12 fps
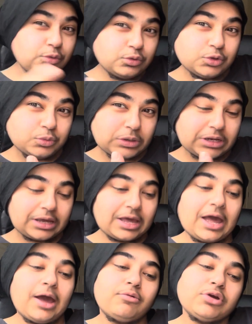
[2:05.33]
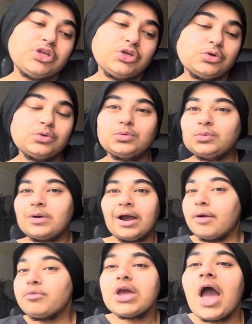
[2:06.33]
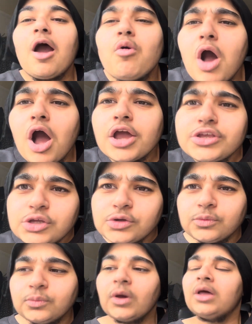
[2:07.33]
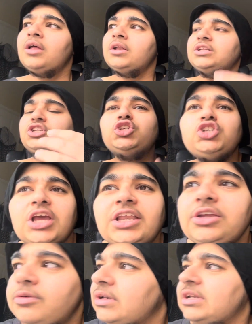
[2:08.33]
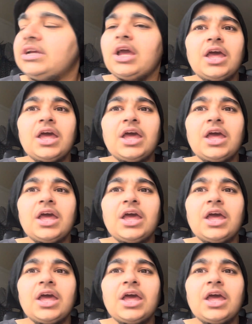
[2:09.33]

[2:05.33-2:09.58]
doing, how are you, how are you? Genuinely,